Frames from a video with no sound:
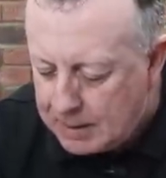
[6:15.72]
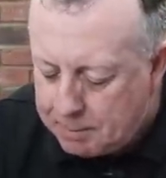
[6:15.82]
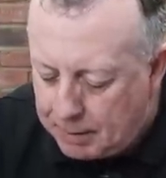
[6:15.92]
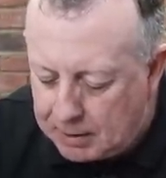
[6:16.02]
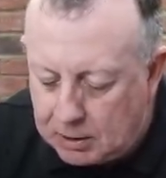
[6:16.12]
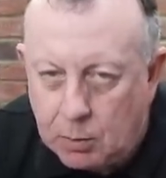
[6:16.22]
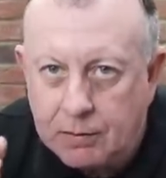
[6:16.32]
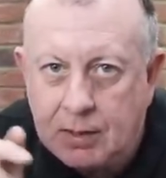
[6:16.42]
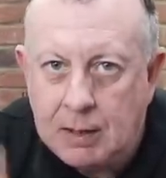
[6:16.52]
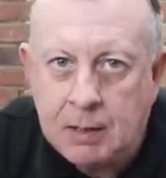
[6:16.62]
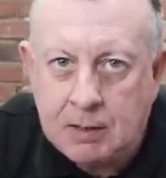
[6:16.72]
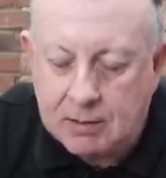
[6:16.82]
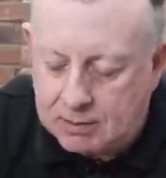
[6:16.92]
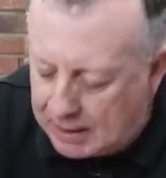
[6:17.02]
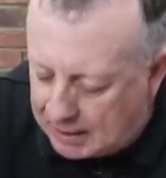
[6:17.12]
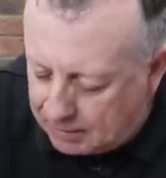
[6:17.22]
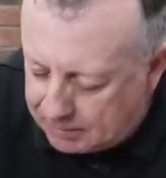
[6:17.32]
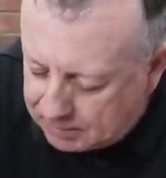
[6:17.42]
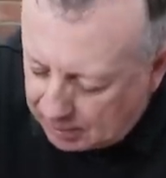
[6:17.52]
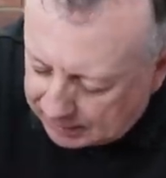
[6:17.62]
But you would have seen me just
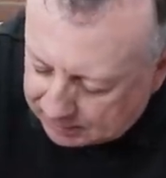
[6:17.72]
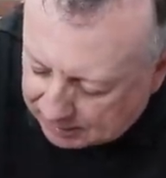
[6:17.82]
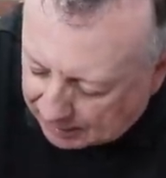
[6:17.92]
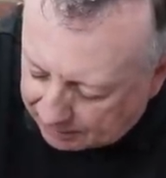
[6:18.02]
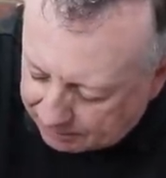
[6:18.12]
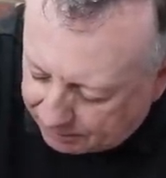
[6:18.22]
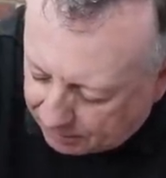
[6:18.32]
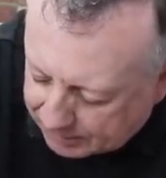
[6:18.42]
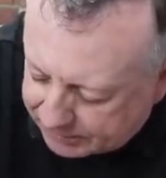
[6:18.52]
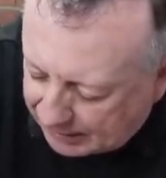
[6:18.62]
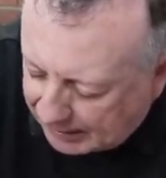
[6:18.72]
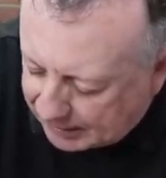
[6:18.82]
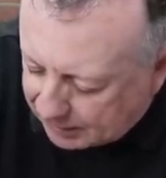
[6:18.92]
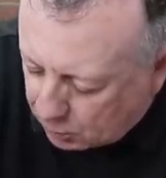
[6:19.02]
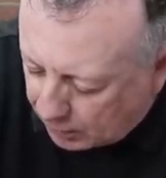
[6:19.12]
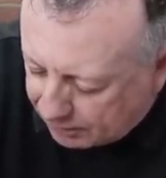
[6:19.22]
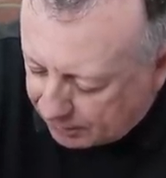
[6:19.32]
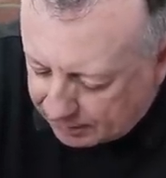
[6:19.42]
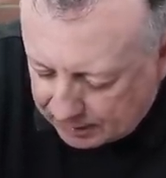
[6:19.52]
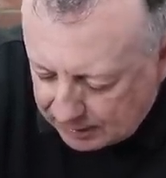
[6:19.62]
now change that for standard quick
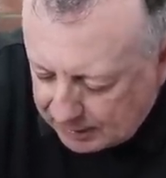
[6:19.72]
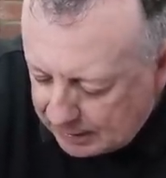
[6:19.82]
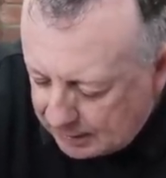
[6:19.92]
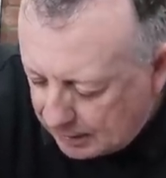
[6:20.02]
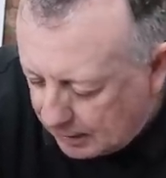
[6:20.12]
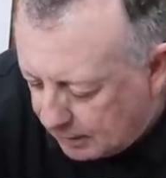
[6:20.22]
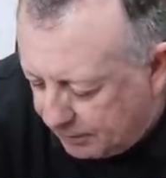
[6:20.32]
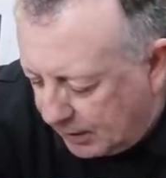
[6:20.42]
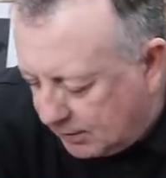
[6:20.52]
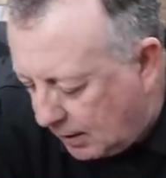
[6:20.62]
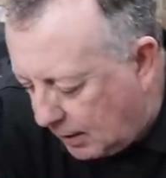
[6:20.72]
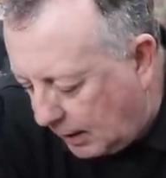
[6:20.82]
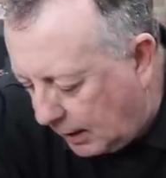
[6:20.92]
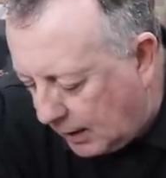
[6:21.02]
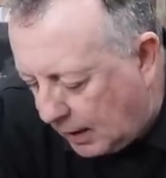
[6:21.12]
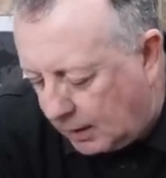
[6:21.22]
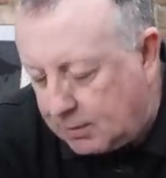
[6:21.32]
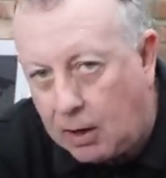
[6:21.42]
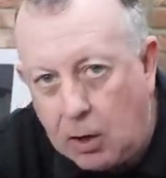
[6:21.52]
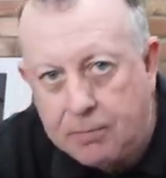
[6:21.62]
fit fitting in there.
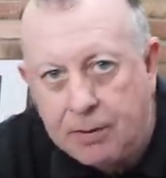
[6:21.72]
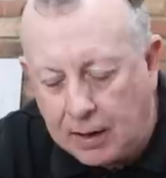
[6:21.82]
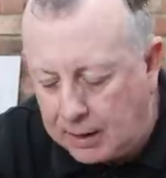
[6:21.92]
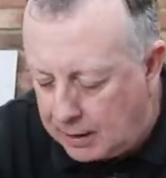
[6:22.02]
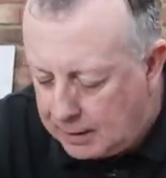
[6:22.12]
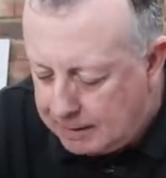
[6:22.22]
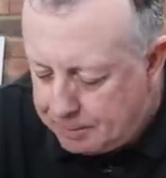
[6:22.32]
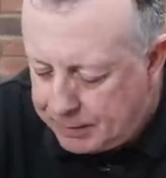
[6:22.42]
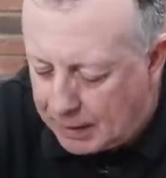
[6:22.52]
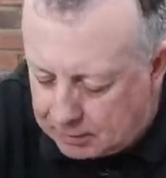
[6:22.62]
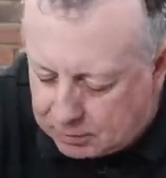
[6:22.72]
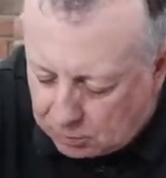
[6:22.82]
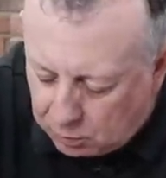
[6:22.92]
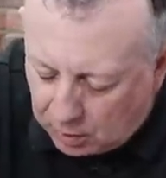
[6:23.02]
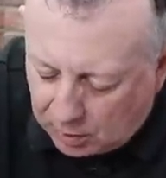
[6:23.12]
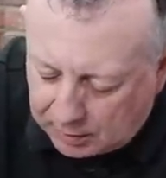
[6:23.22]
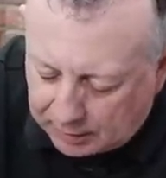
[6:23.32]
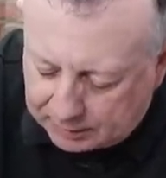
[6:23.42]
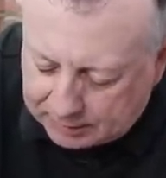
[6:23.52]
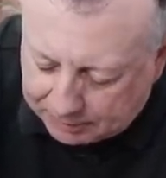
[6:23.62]
So hopefully that should work.
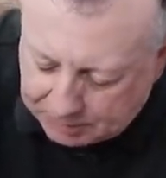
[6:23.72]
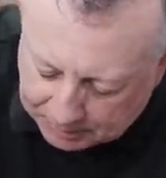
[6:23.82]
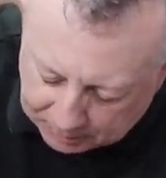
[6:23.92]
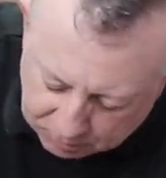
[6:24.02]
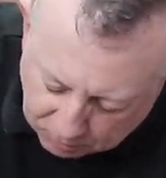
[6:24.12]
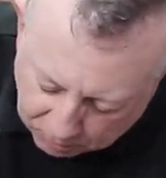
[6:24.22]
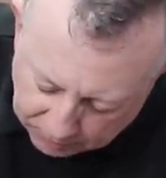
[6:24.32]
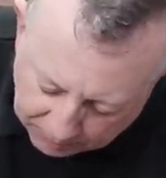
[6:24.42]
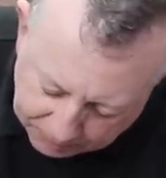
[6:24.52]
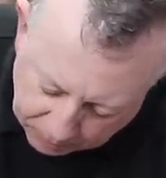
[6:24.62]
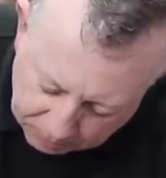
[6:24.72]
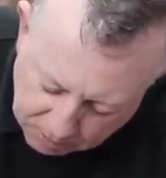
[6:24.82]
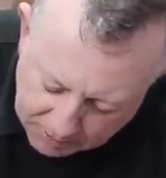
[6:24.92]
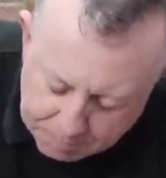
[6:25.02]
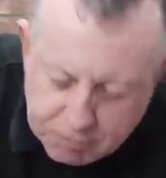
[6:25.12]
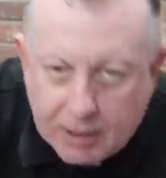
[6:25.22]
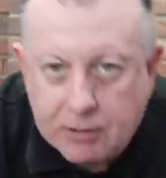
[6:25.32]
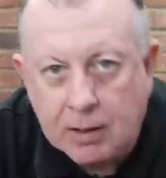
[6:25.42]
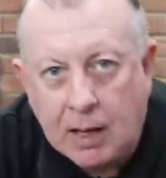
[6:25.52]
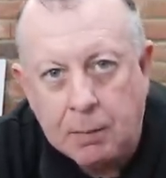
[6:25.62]
I just have to make sure that I've got the right
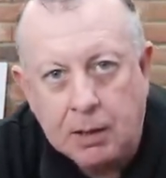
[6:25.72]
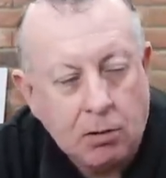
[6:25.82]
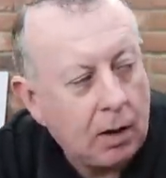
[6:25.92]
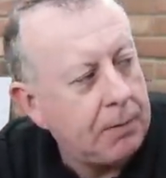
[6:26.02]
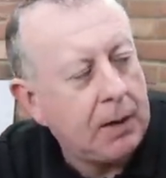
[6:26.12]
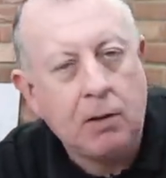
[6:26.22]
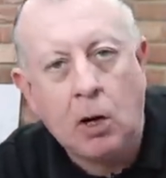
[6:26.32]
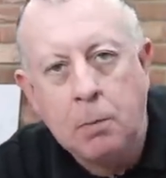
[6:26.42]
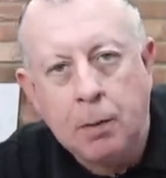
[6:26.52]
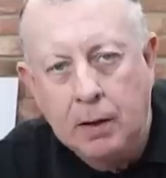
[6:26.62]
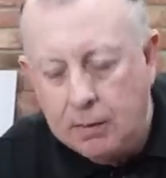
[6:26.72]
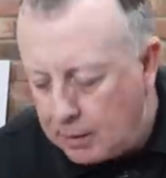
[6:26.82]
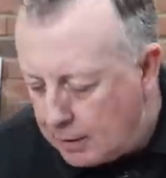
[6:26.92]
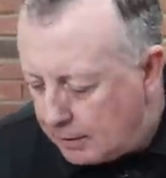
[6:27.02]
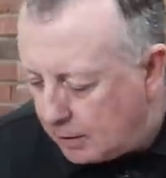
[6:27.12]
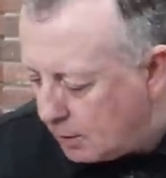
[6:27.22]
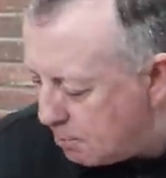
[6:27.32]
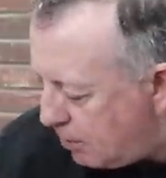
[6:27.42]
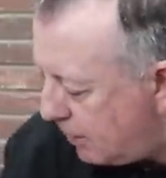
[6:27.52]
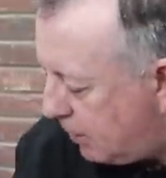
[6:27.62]
pressure coming through. I haven't even opened the
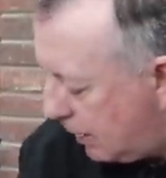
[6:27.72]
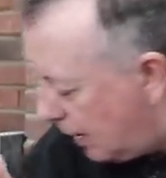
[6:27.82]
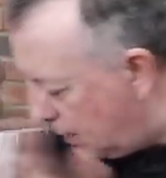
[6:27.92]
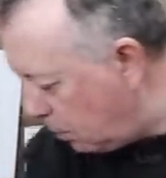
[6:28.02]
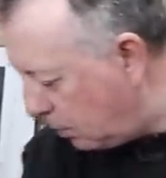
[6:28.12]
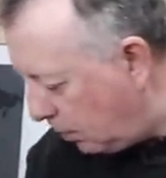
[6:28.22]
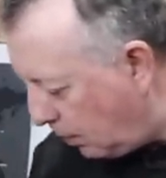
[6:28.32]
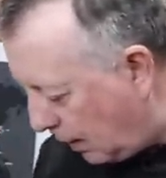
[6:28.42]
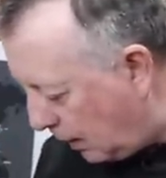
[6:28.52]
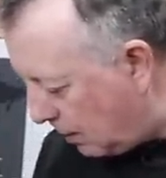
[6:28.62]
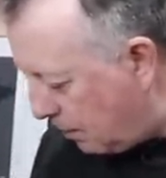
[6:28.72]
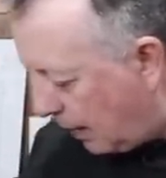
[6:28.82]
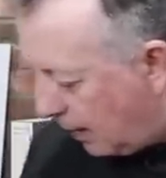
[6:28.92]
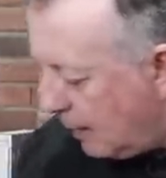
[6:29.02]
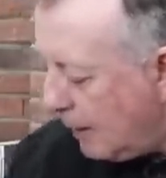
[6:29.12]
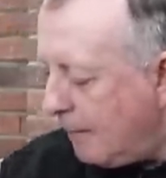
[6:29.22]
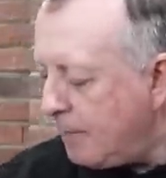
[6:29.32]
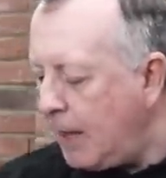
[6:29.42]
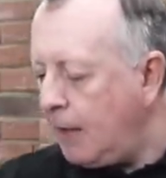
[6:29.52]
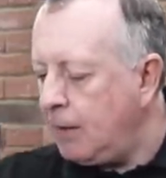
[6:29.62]
compressor yet. We'll do that in a minute.
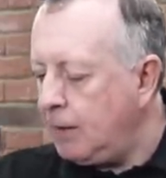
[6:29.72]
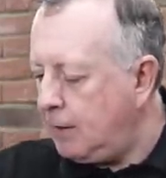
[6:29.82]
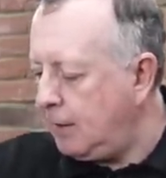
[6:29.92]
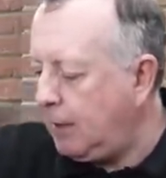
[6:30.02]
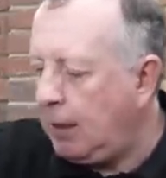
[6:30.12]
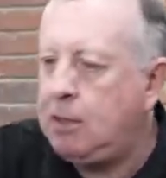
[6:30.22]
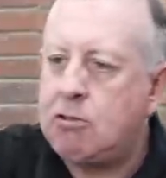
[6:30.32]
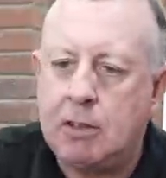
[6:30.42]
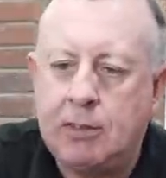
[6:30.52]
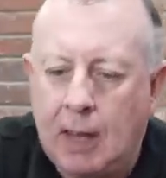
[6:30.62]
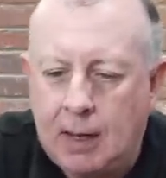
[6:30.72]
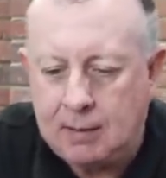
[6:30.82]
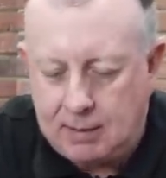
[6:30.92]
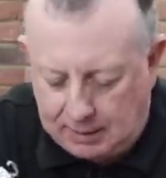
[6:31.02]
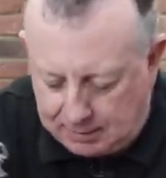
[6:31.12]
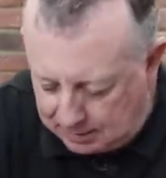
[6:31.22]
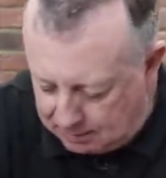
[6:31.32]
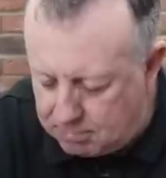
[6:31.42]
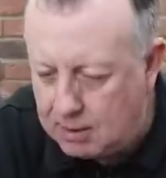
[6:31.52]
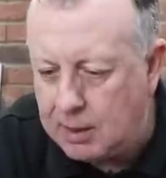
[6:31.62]
Now the dangerous end is
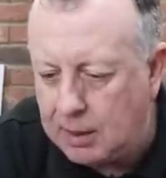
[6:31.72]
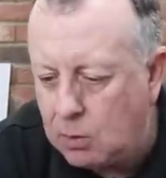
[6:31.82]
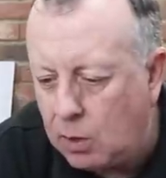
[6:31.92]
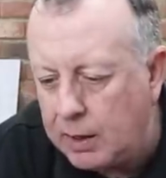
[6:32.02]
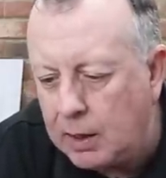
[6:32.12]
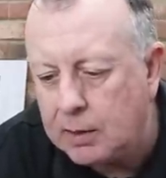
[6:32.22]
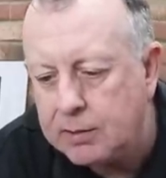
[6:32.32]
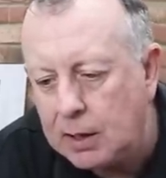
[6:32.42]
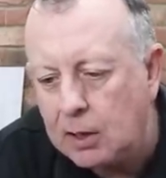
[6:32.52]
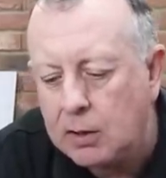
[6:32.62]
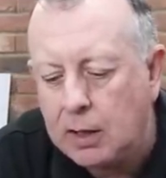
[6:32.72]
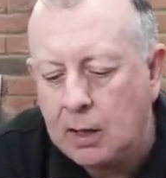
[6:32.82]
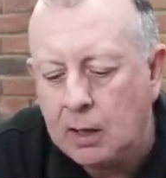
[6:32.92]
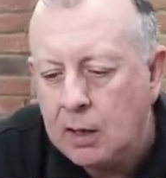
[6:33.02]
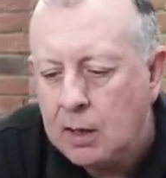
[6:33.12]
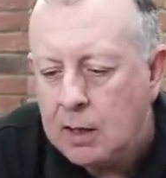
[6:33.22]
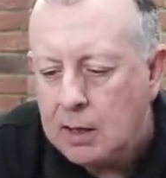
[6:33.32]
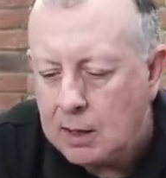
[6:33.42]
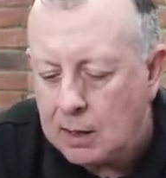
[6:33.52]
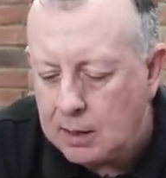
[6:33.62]
this really quite nasty looking
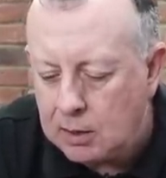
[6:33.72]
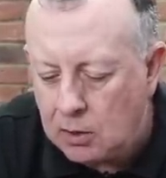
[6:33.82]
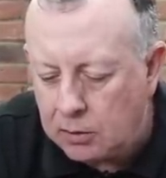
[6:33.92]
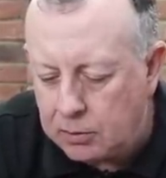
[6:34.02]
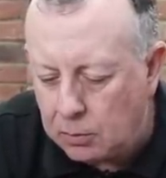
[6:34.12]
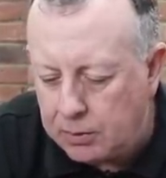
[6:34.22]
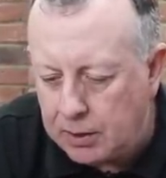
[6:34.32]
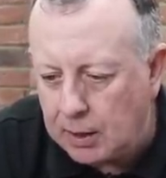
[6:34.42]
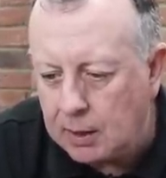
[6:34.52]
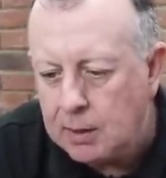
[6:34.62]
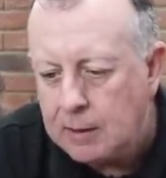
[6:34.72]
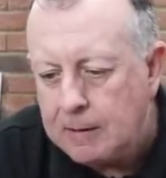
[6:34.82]
nozzle thing.